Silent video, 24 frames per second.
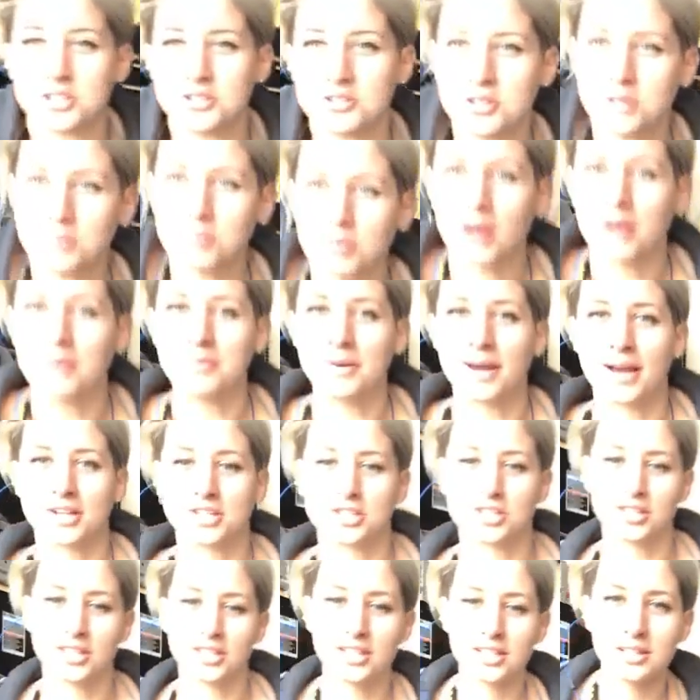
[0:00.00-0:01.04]
show you the problem
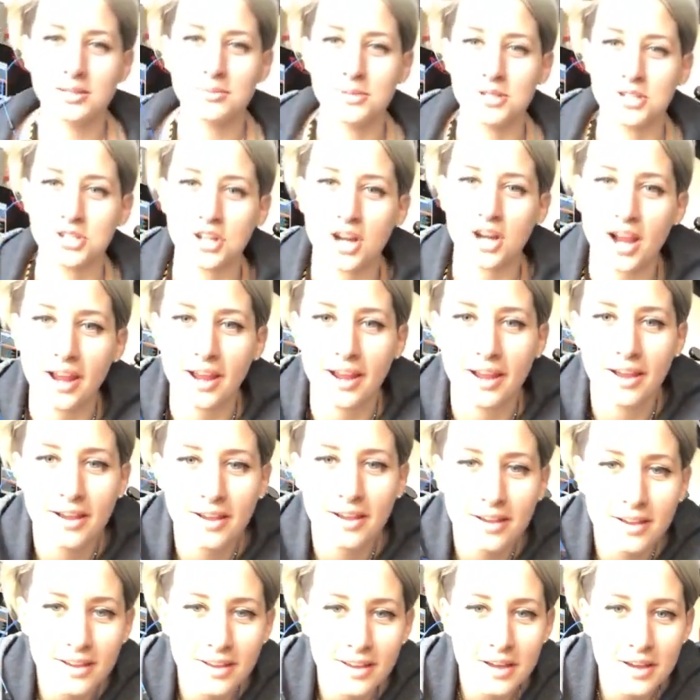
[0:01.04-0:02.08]
actually. Let me try.
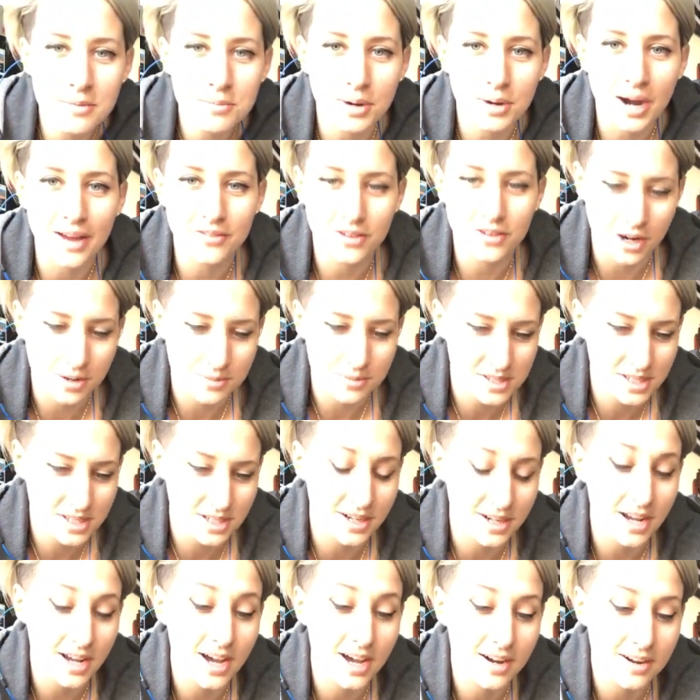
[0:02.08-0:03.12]
Private armed
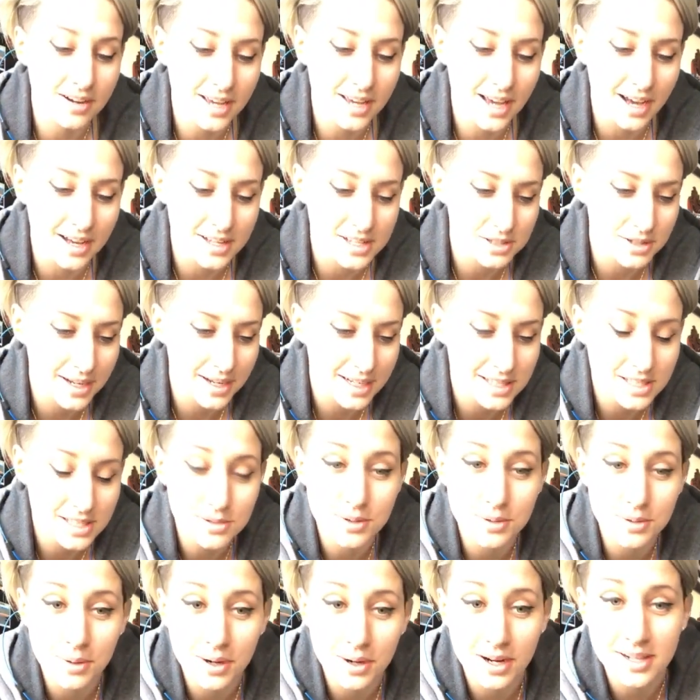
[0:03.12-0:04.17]
security. Oh yeah, so I guess you
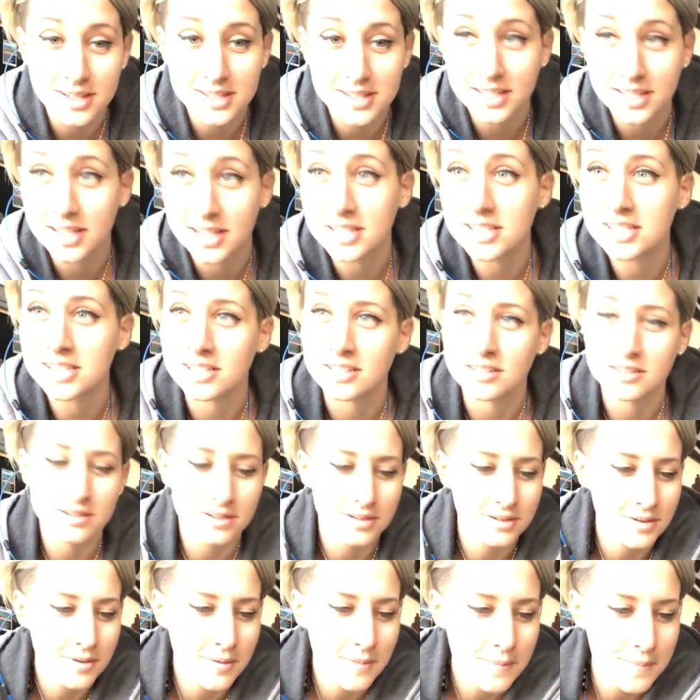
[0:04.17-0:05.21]
would work on Sundays too.
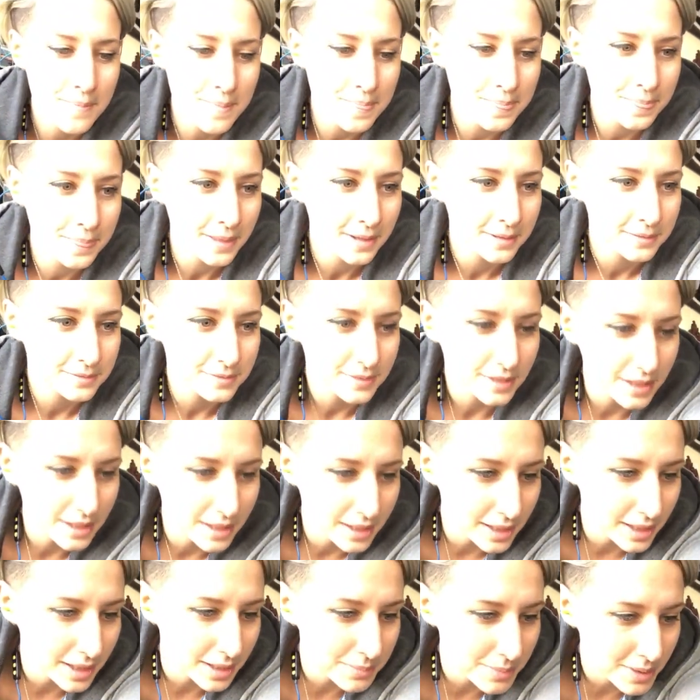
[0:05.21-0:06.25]

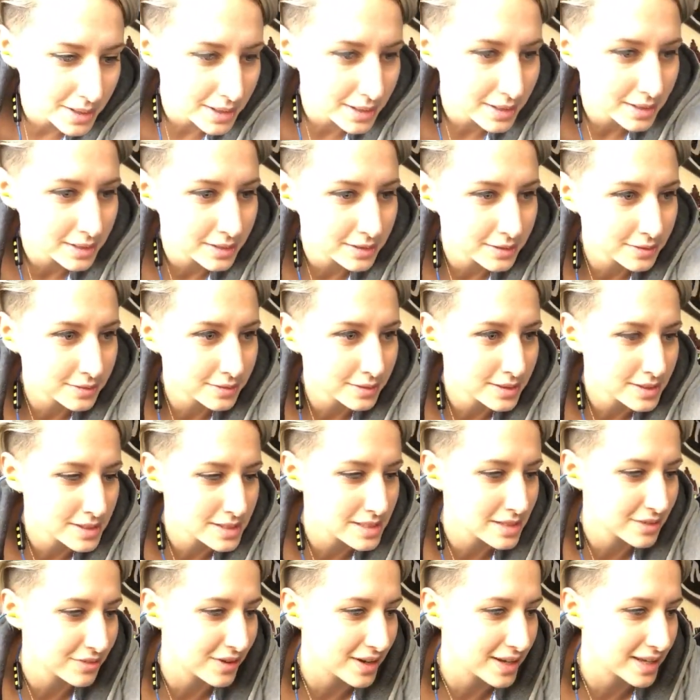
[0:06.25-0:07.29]
Let's
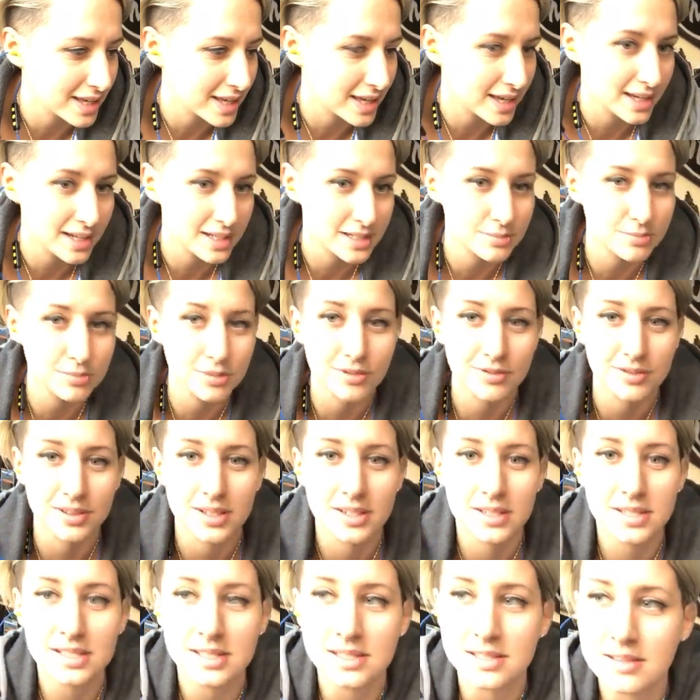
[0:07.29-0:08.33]
see if I can't move
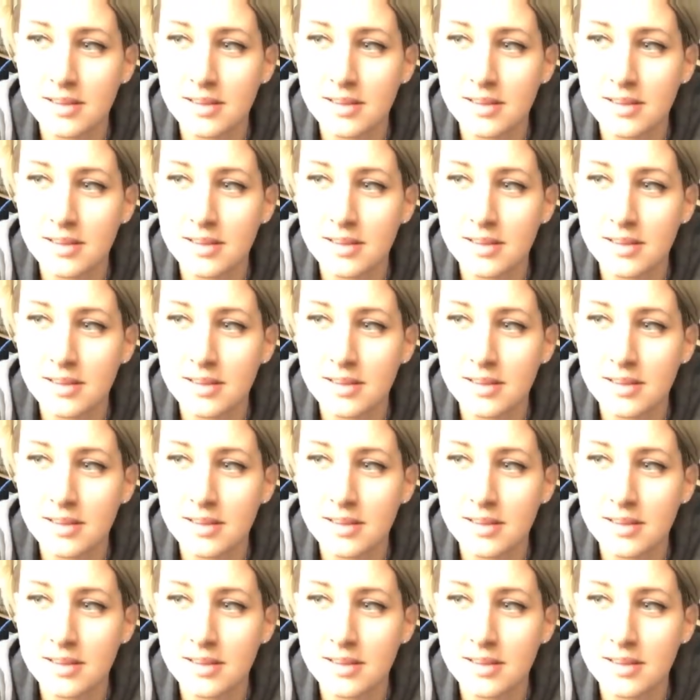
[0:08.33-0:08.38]
this.